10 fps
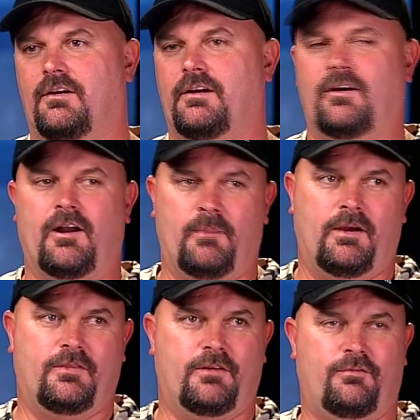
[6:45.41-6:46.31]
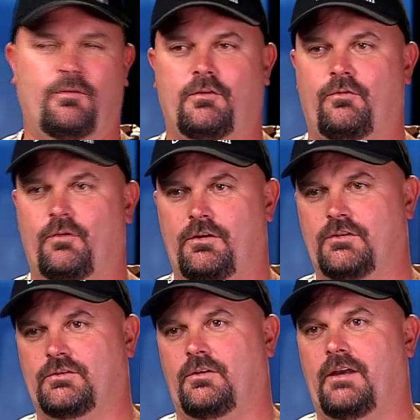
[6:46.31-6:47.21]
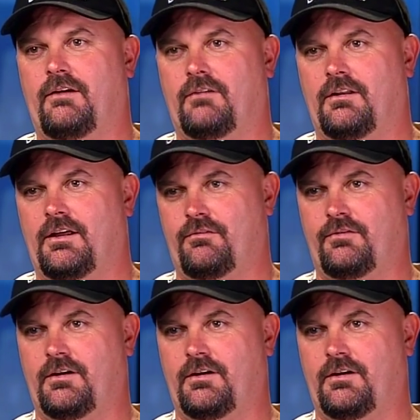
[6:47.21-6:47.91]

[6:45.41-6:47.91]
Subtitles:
Here I'm out there, 44 years old, having a lot of